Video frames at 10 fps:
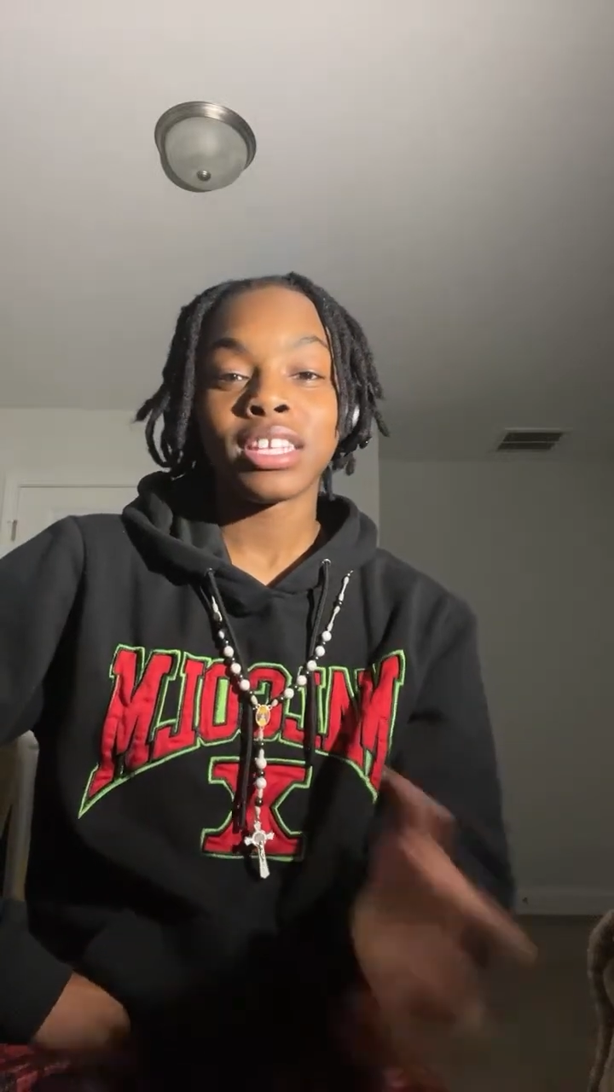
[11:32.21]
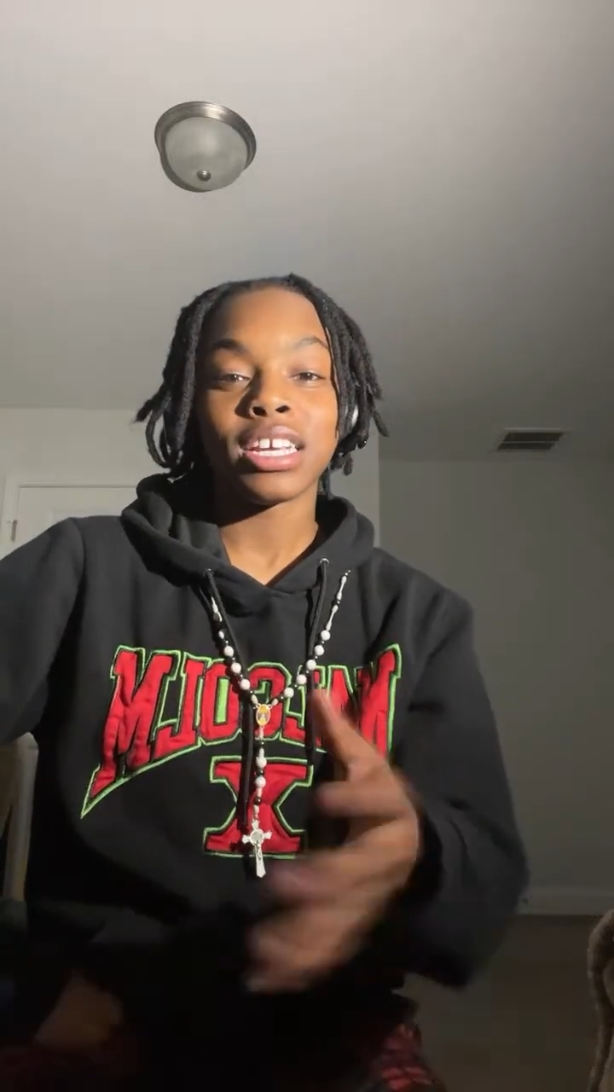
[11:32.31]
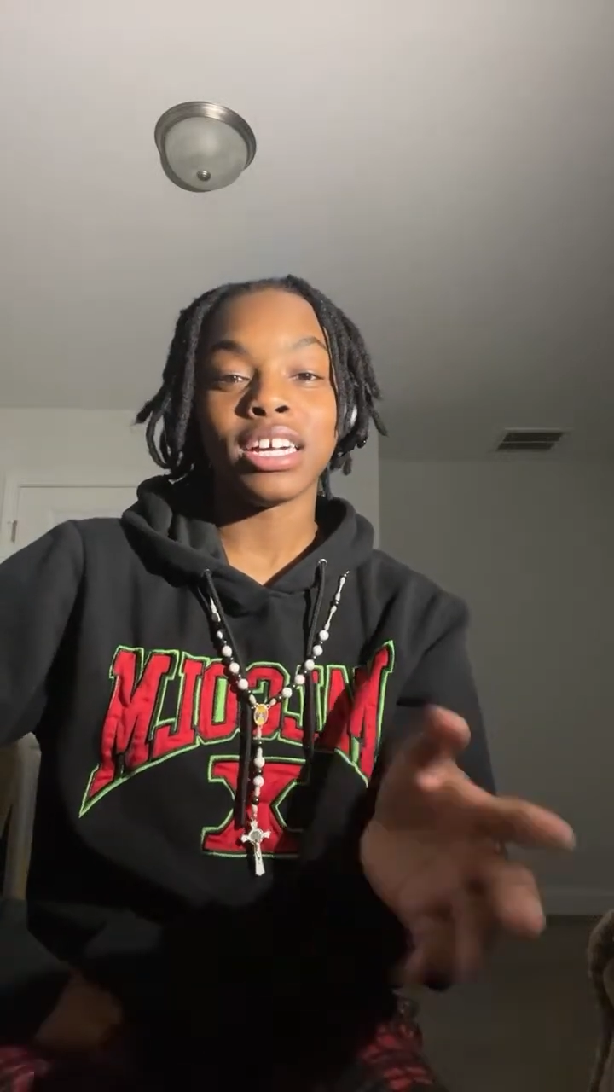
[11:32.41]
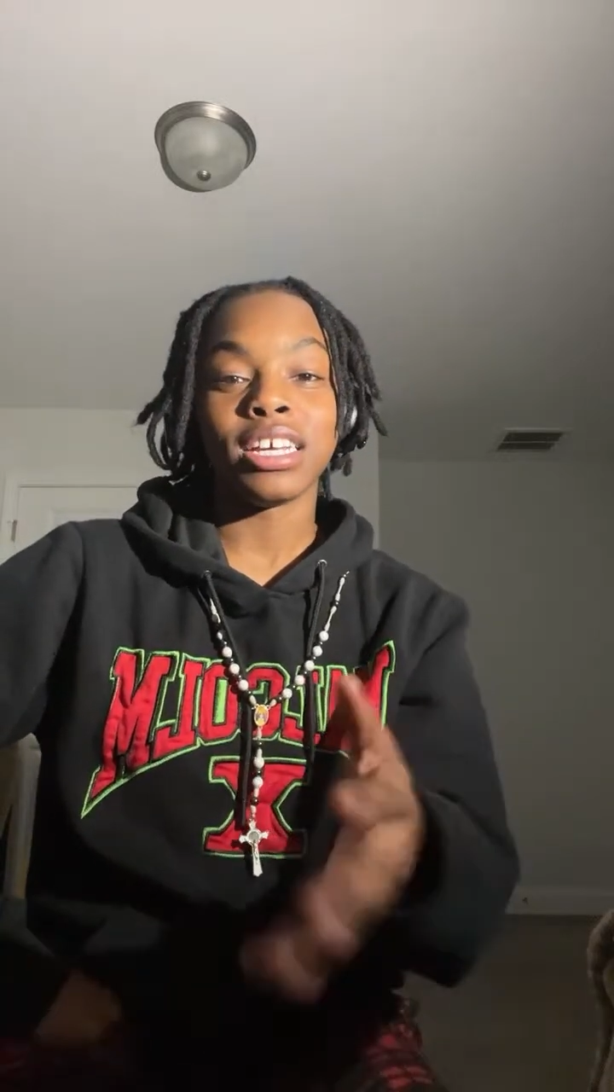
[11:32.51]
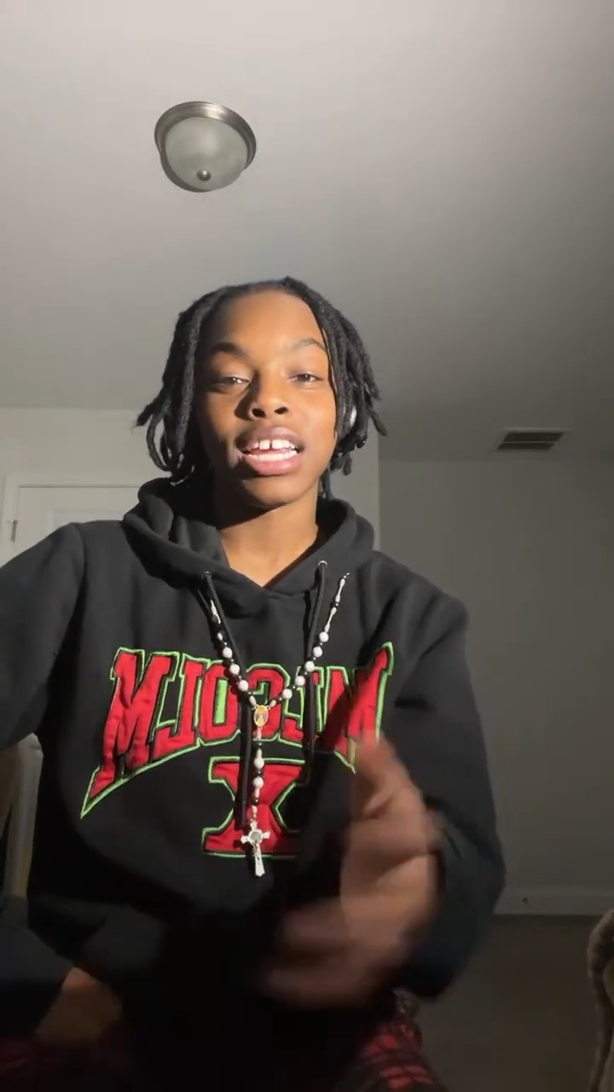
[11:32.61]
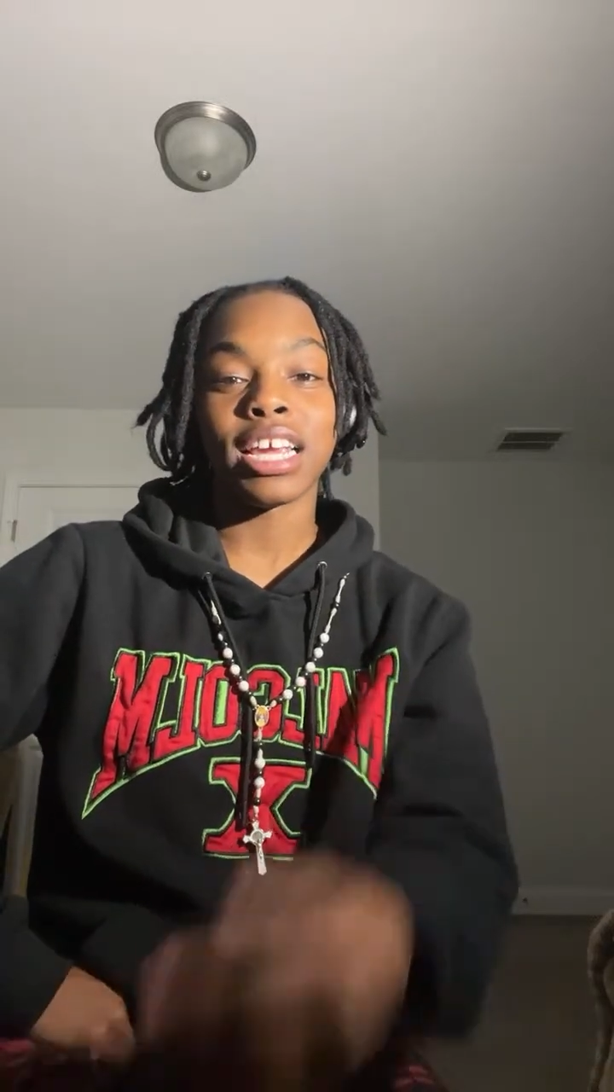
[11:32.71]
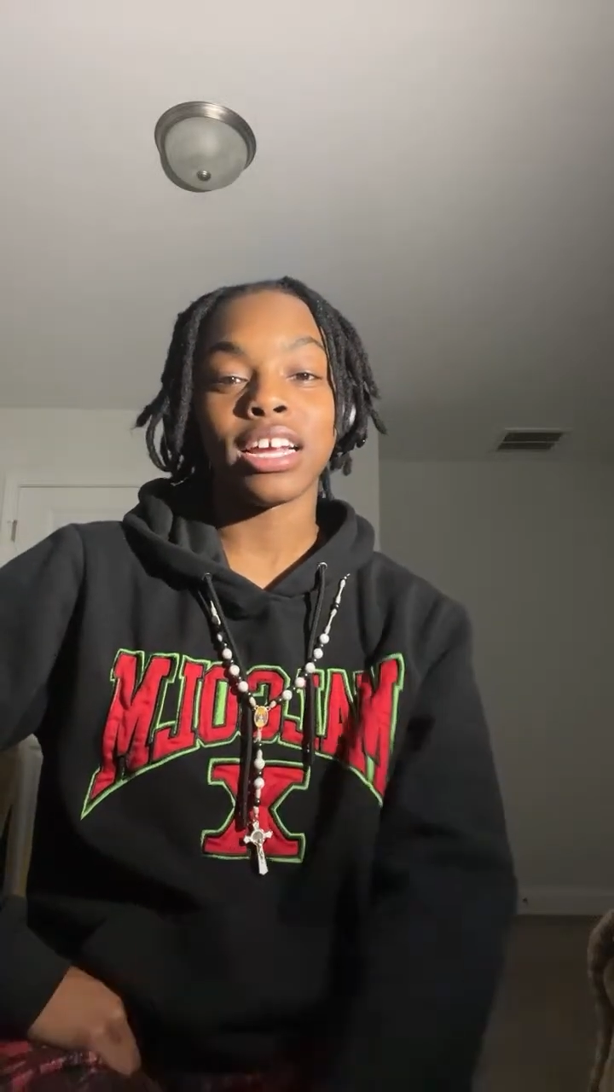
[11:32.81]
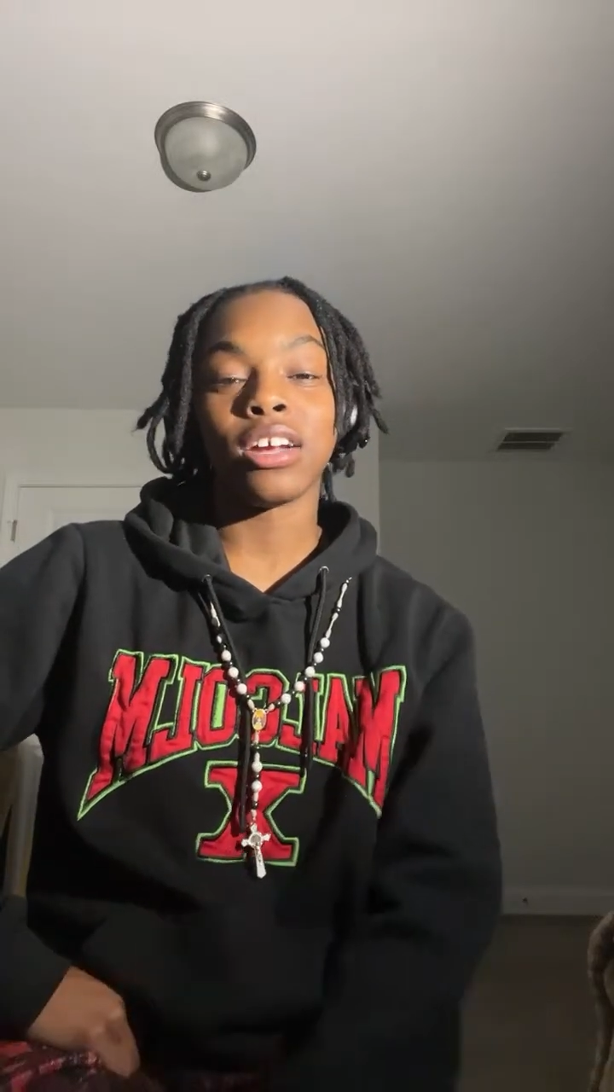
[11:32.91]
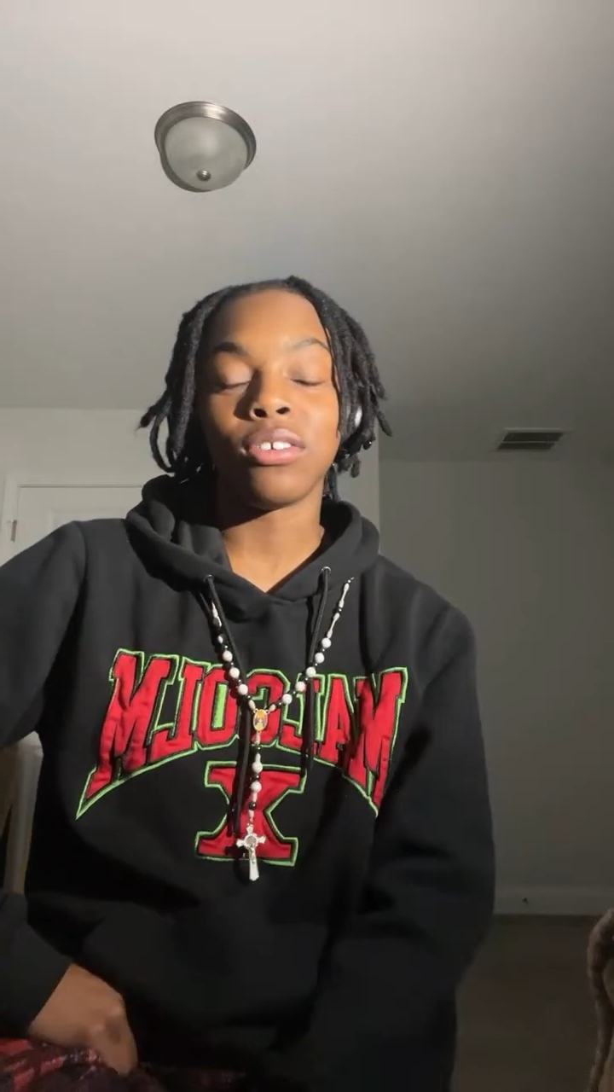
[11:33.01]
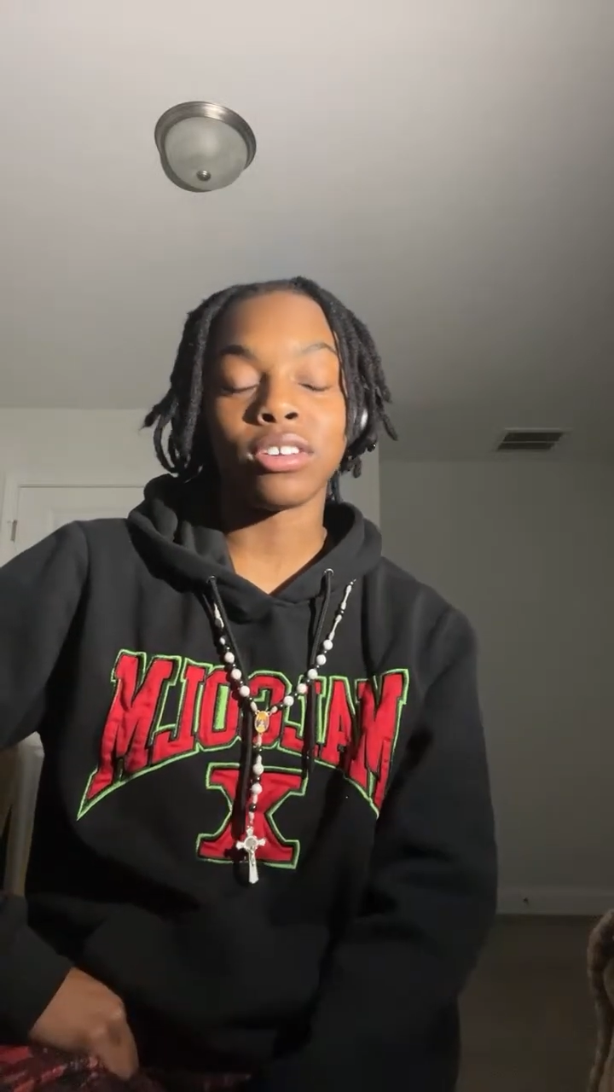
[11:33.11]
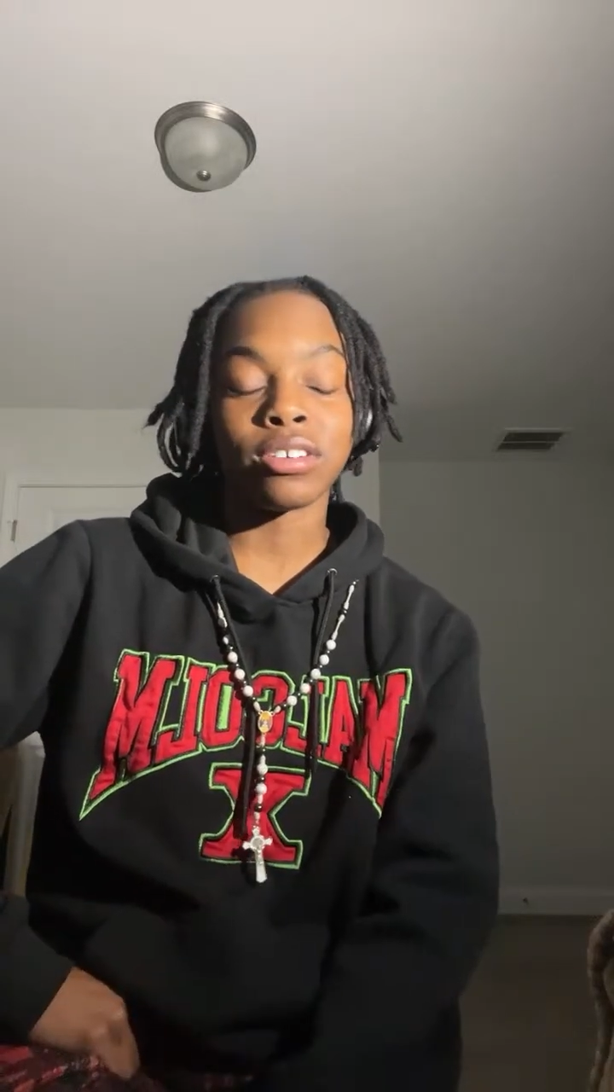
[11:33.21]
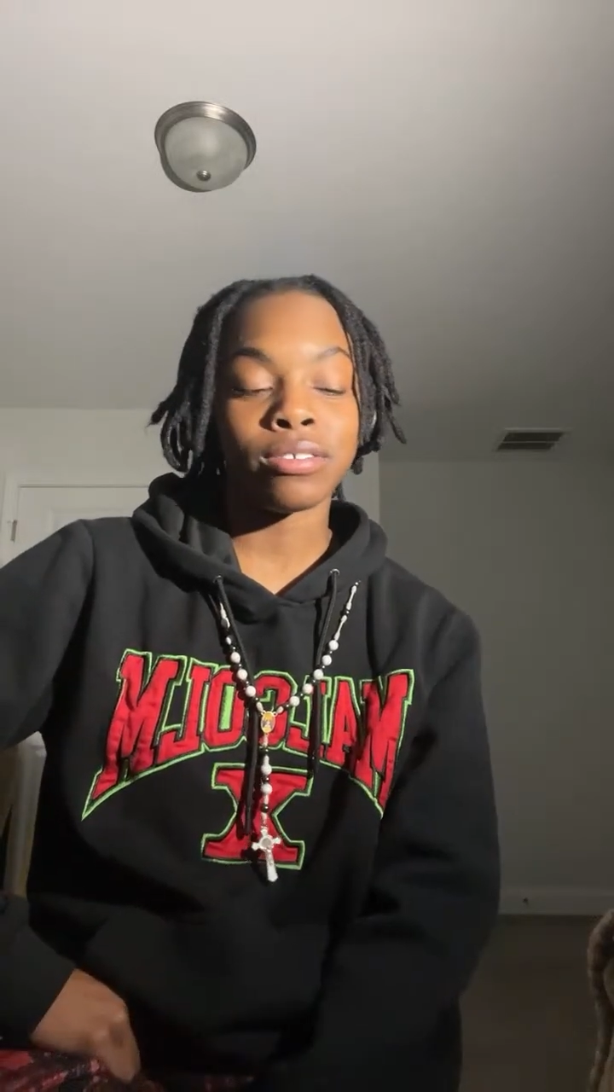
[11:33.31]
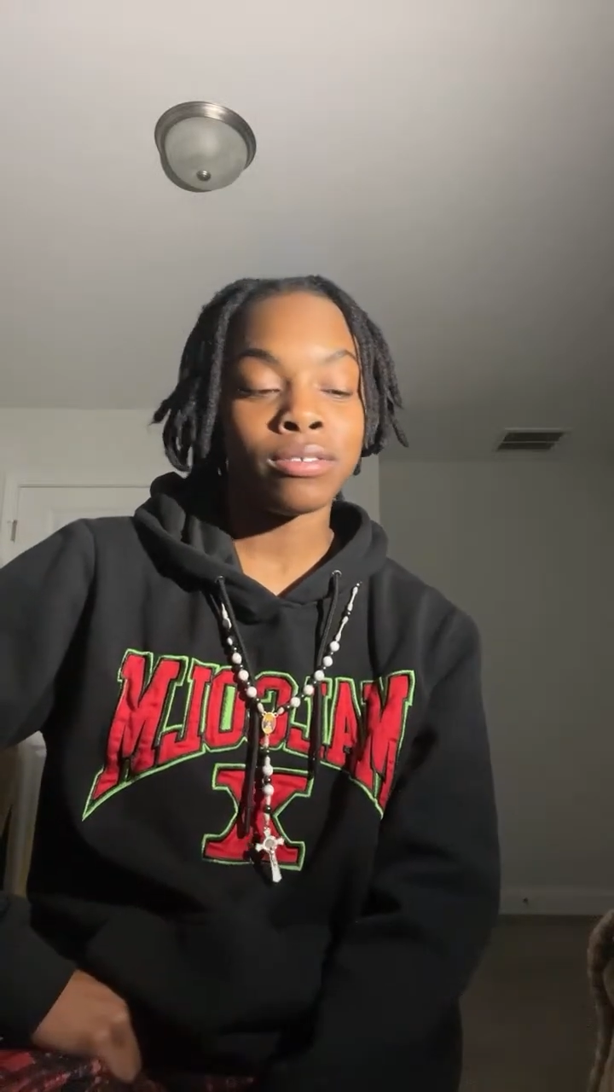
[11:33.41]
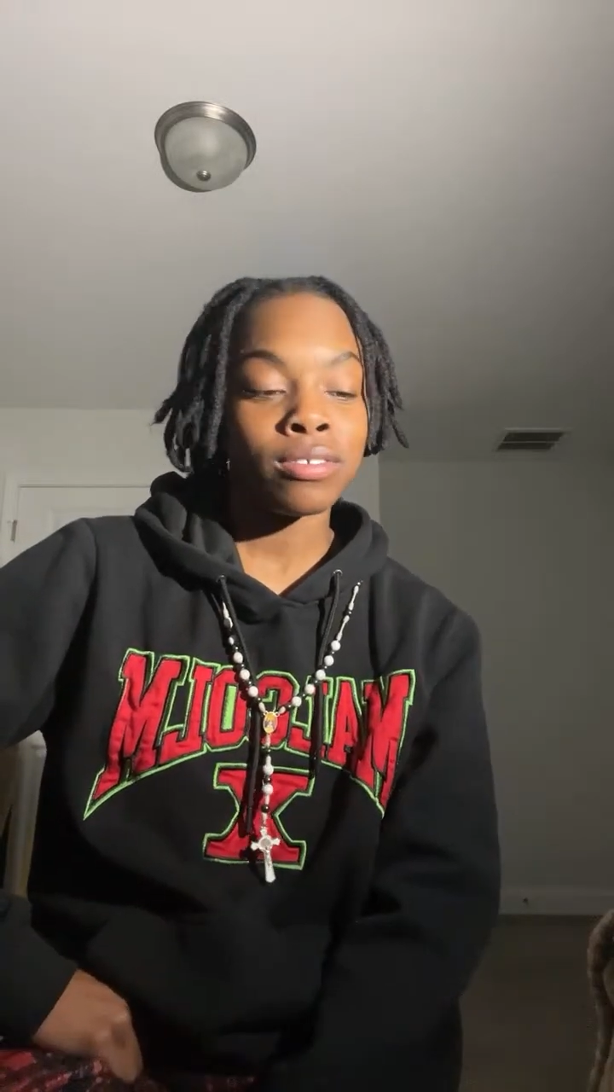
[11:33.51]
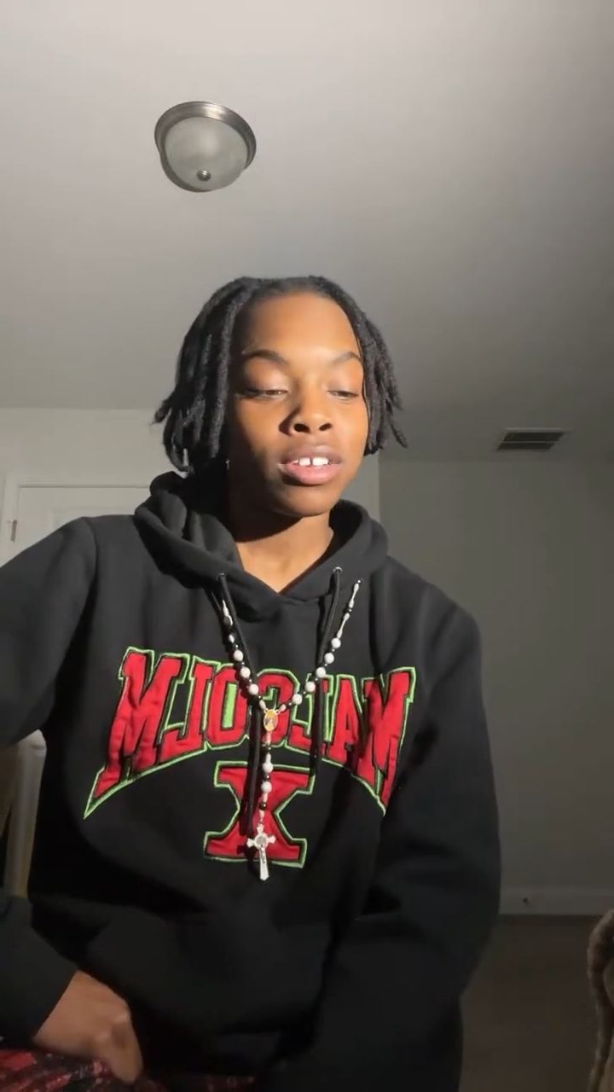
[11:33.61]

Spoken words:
they had going on.